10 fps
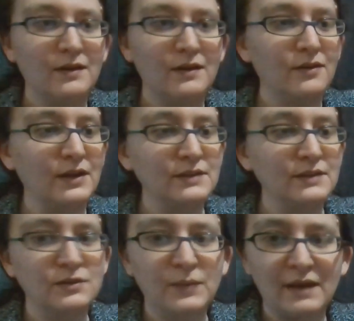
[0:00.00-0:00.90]
All right,
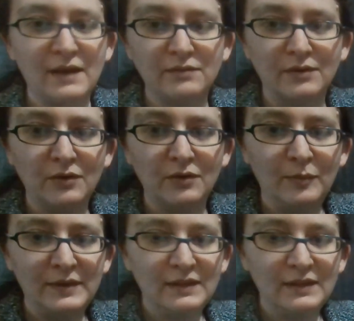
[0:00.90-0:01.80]
so we have our
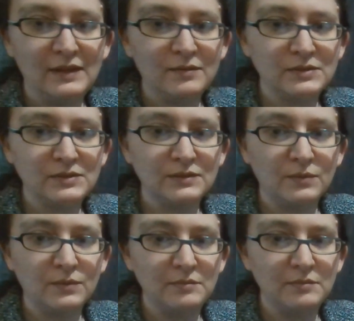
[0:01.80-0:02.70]
opening here, which is
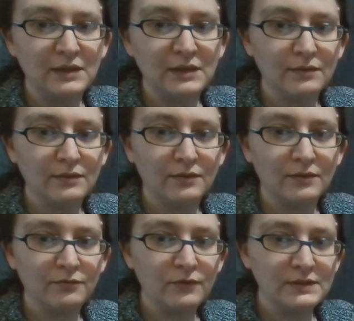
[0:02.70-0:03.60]
going to be the
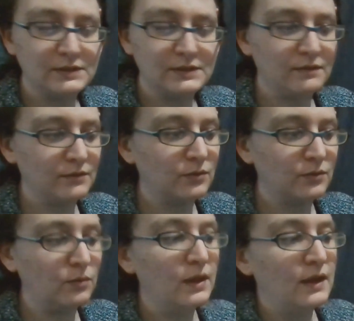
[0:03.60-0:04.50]
front of the
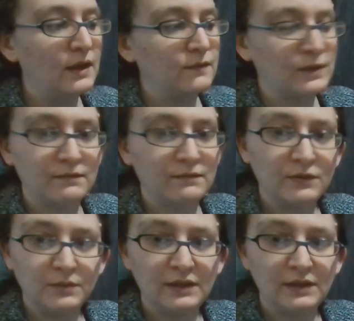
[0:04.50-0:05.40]
goal. We have this
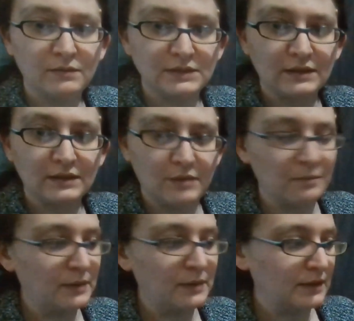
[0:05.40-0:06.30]
one here, which is going to be the
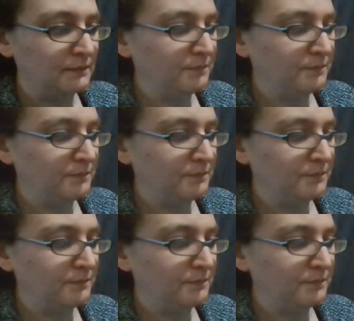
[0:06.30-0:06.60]
bottom.